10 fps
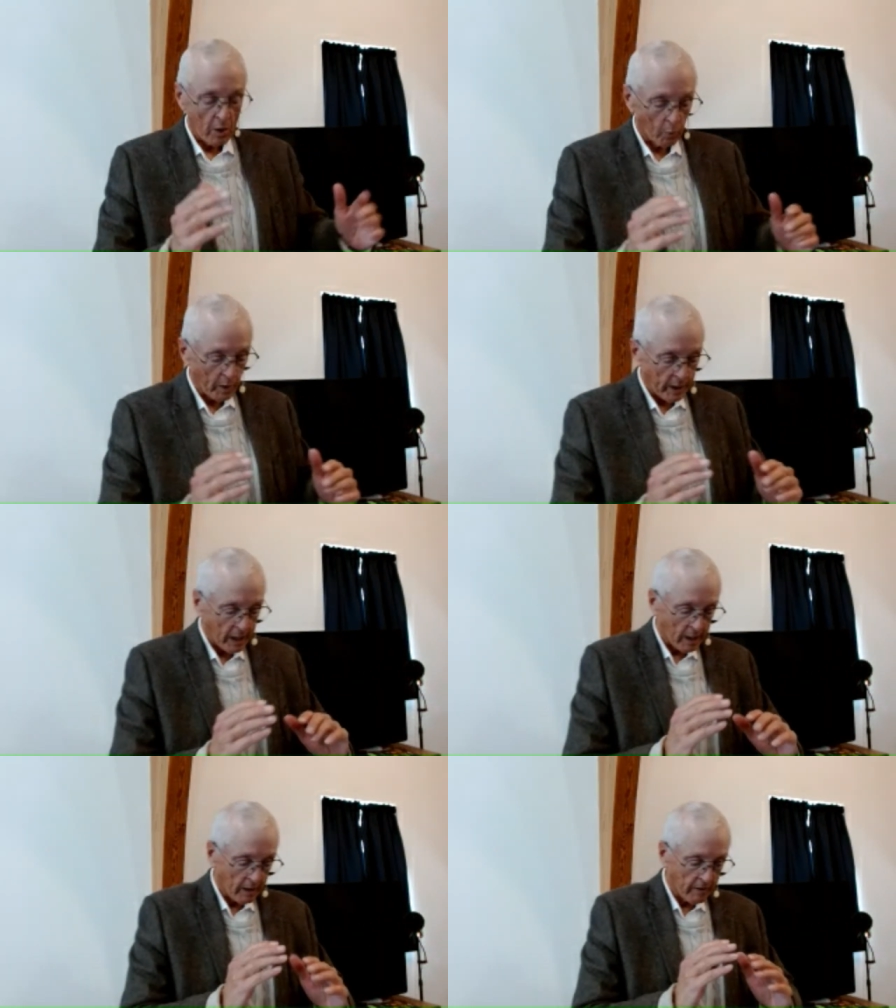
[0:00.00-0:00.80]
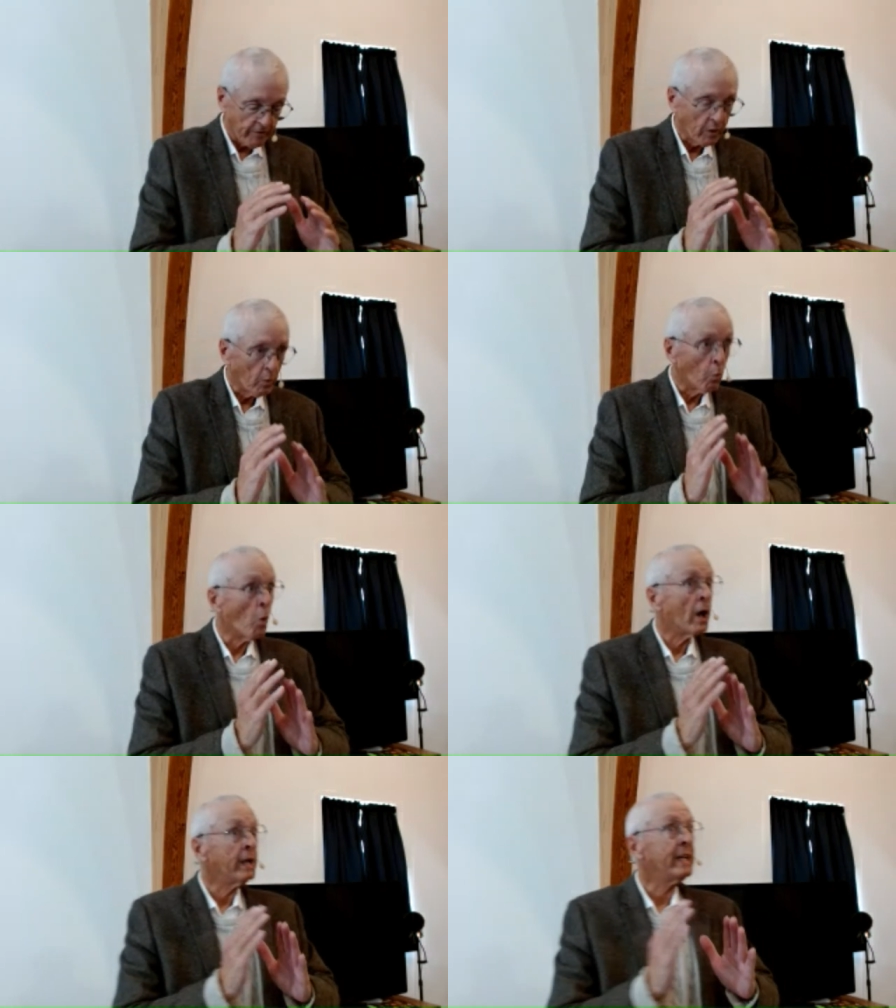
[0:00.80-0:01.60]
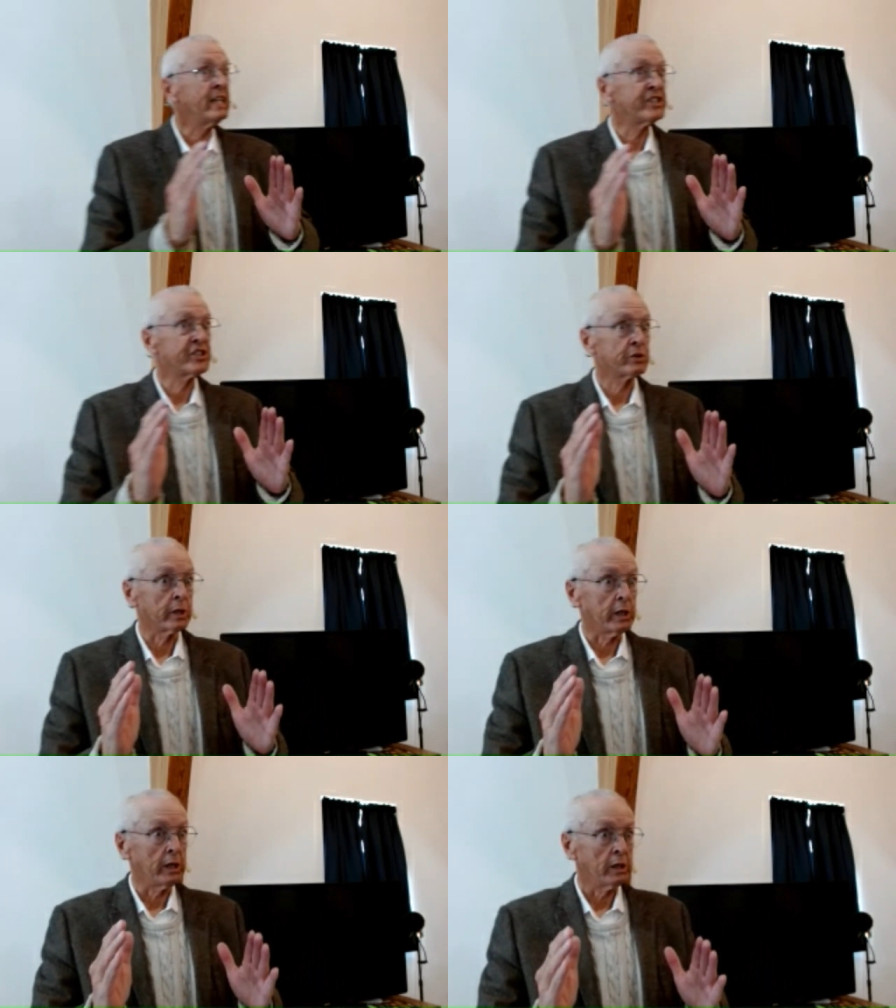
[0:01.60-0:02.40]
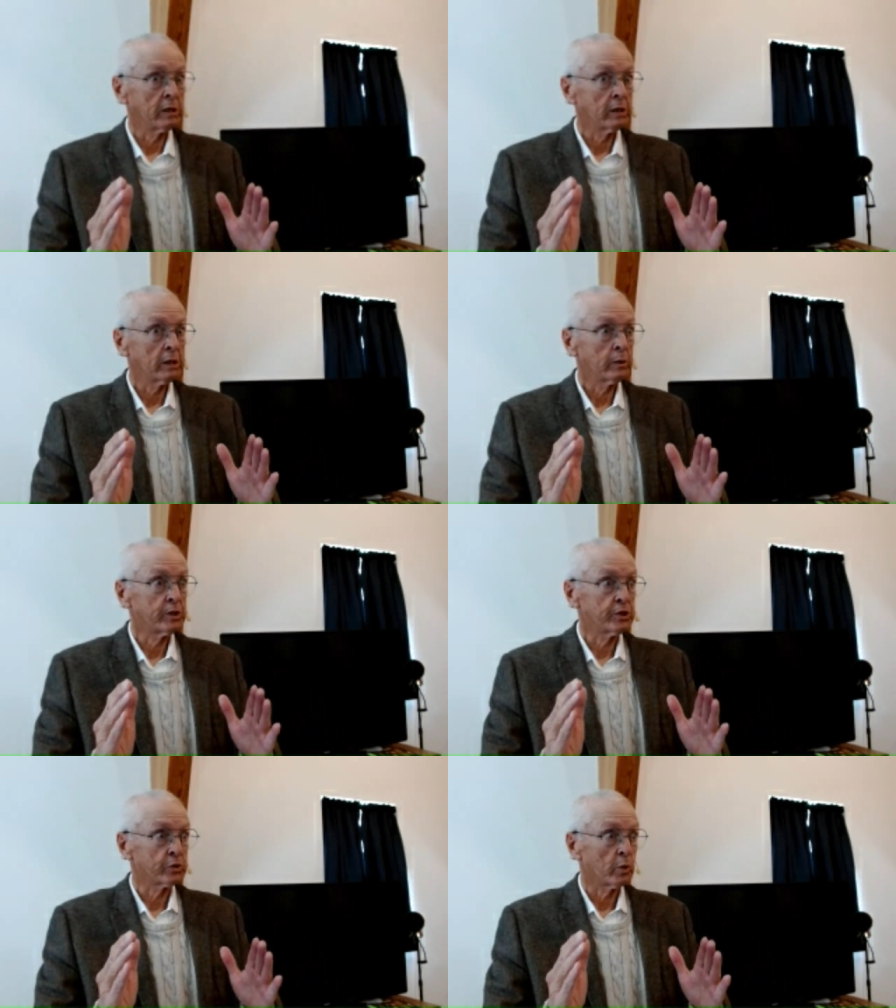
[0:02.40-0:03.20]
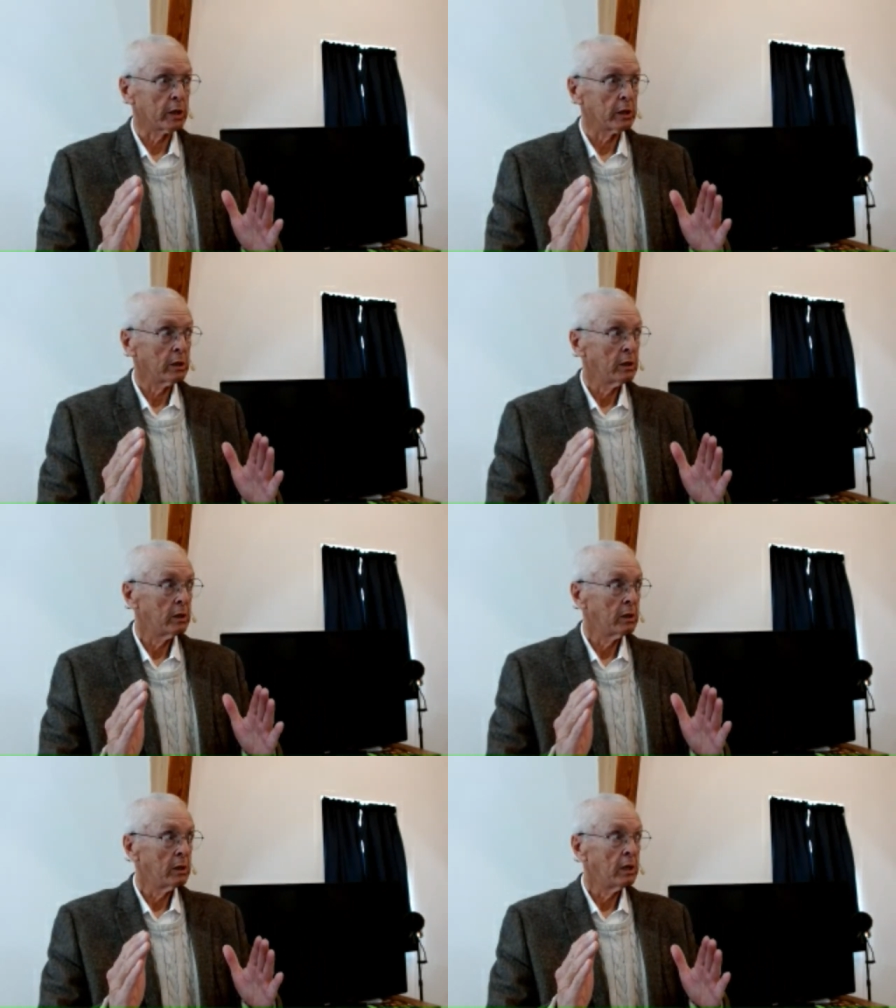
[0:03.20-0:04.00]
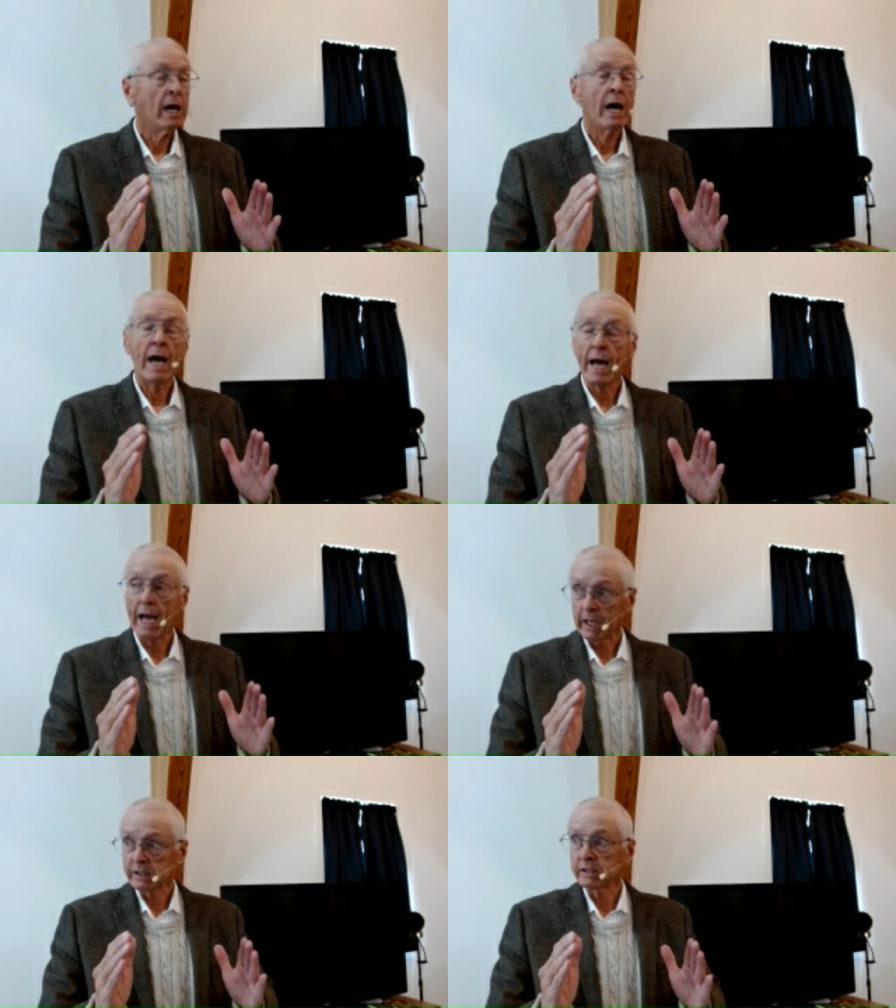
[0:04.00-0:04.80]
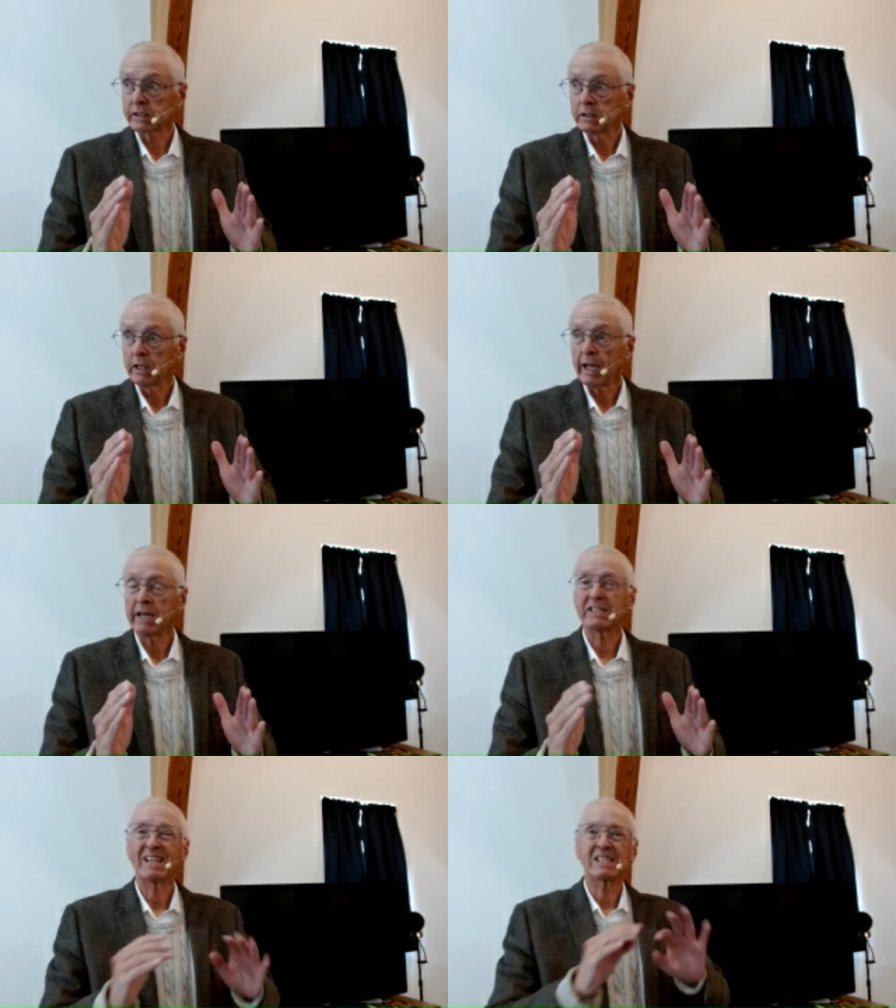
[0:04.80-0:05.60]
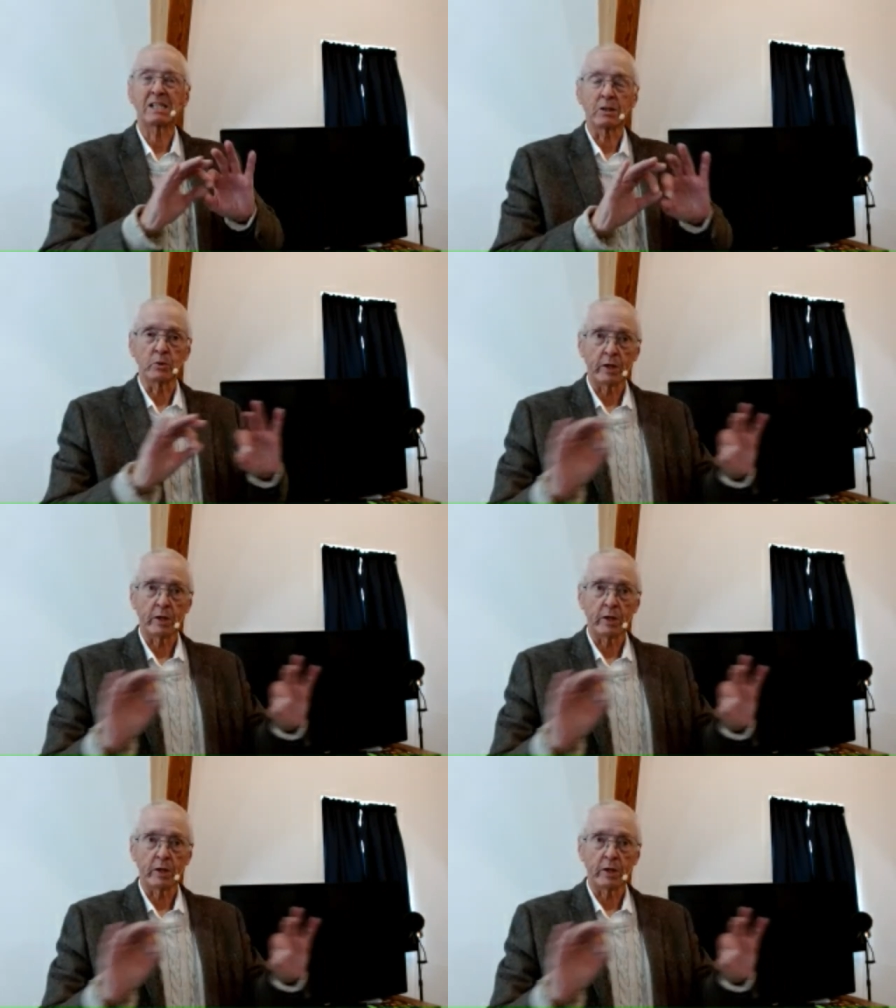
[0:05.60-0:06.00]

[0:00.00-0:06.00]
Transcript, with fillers: We have one history, which is what? Acts. And it's actually Luke